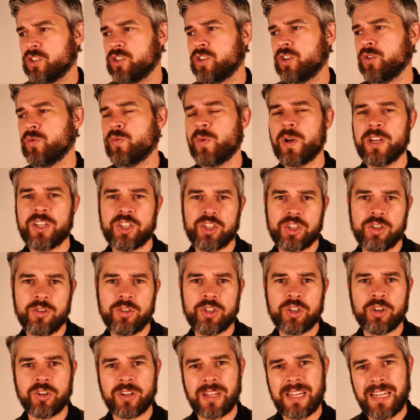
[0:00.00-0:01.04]
to which you
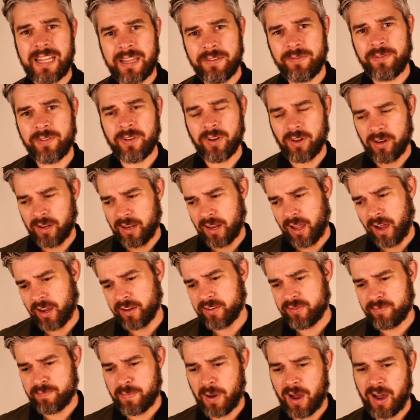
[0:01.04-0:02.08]
should live your
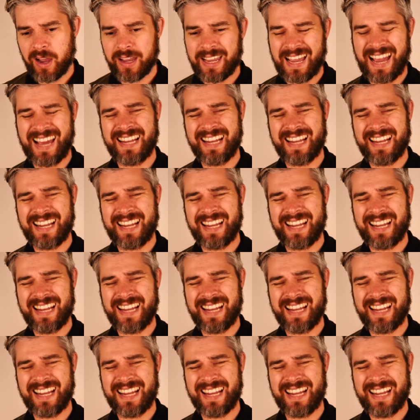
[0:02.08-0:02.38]
life by.